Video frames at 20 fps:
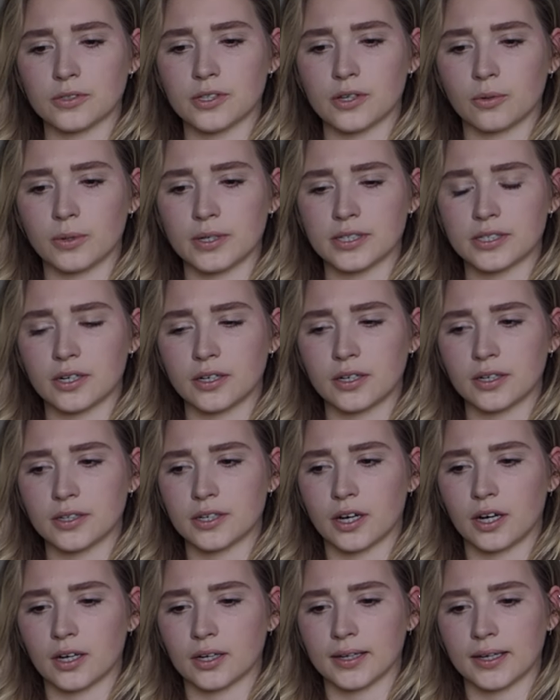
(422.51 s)
So we started
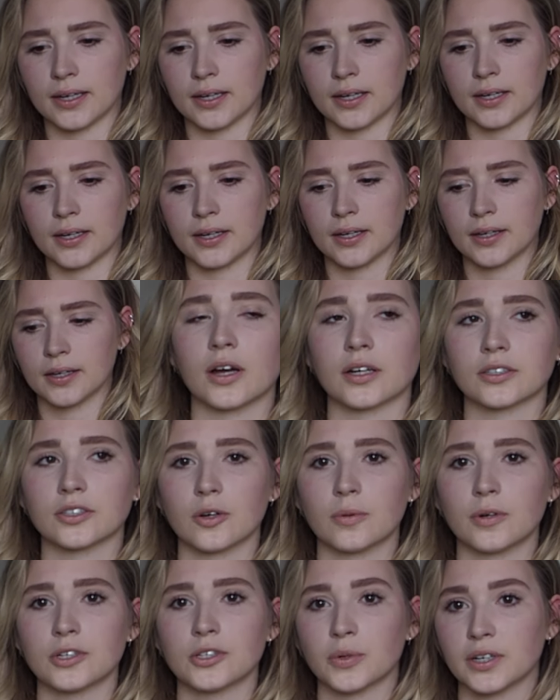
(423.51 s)
talking
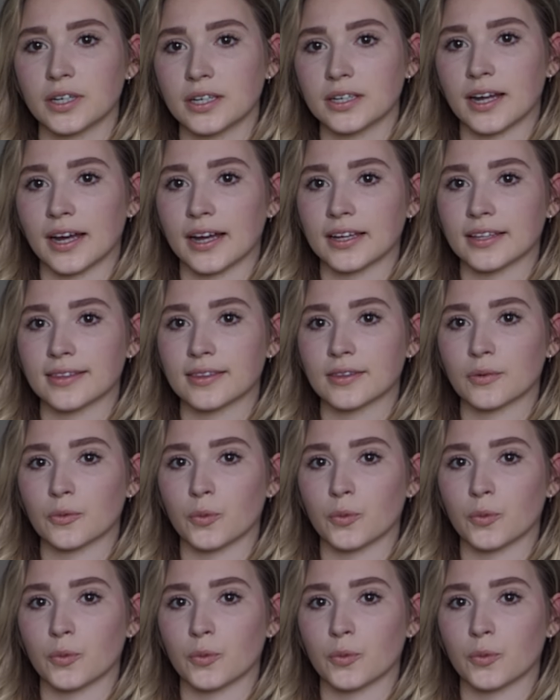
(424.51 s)
October 29th